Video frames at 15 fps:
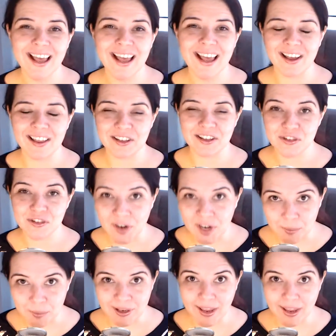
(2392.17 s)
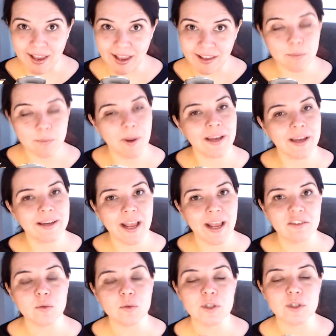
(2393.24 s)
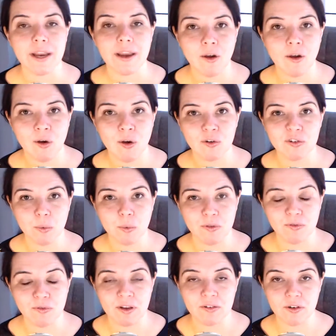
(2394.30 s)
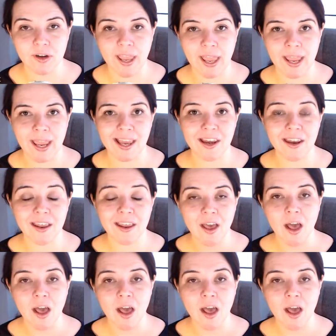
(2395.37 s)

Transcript: uh, the Astronomy Cast podcast, which I co-host with Fraser Cain,